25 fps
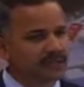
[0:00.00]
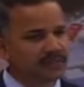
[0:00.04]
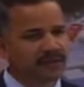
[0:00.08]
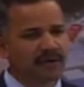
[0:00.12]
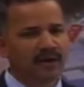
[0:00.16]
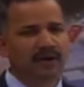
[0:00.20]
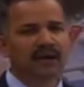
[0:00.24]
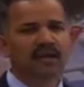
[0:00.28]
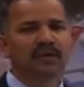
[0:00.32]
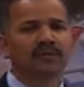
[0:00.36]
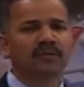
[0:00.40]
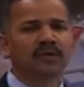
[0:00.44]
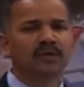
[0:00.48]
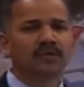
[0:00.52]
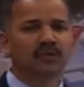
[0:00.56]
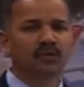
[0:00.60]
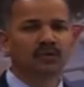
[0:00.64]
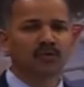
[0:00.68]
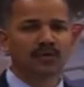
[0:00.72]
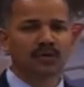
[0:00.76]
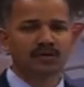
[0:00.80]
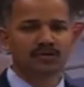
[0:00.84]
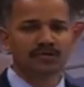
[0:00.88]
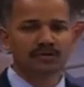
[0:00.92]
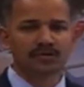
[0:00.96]
for anybody who
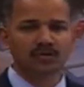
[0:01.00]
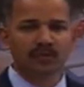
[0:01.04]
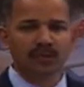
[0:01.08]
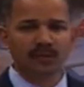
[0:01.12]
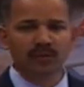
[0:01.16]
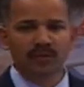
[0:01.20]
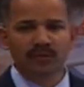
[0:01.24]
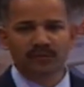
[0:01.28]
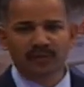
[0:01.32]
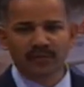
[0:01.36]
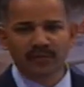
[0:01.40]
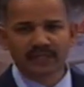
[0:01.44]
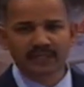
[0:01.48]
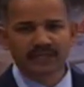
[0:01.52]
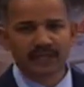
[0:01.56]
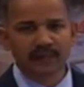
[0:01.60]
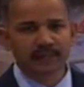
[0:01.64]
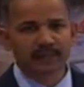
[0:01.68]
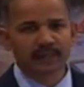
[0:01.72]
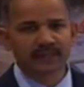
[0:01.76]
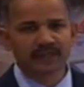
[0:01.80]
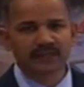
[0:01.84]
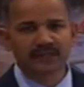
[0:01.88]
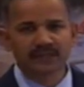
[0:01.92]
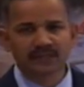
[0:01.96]
wants to know about what has
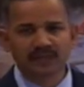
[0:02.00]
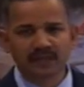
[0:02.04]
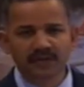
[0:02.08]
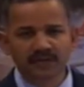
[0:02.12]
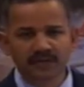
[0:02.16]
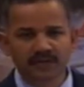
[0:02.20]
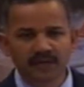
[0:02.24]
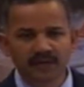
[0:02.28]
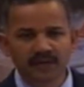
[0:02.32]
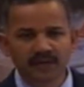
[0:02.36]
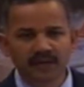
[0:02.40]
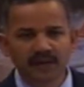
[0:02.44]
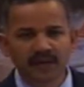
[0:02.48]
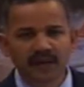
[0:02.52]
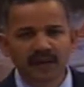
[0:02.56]
happened in this country.